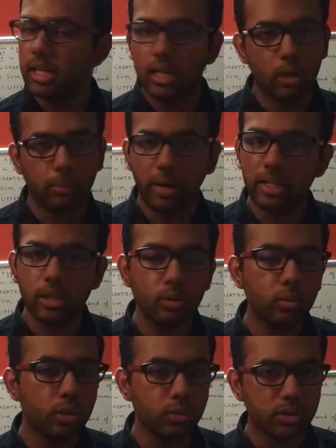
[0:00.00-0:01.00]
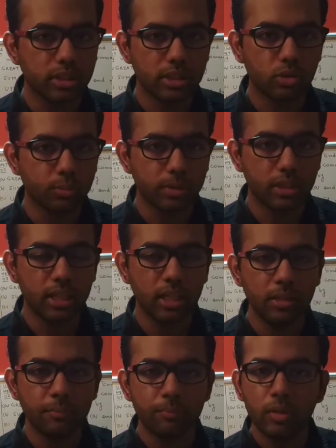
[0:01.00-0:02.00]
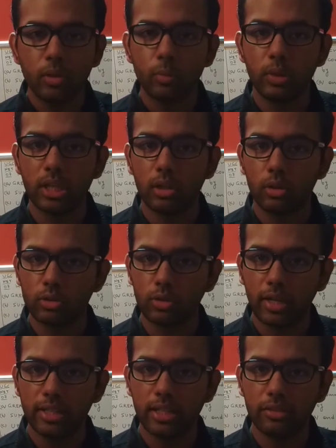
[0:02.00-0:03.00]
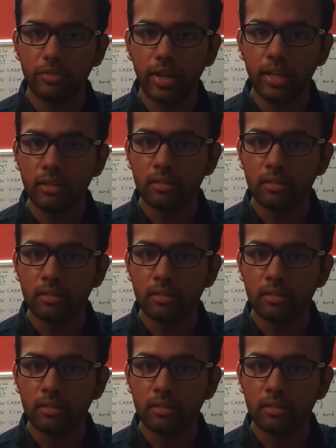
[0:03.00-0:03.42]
Now, mind you, using a super key, we can also identify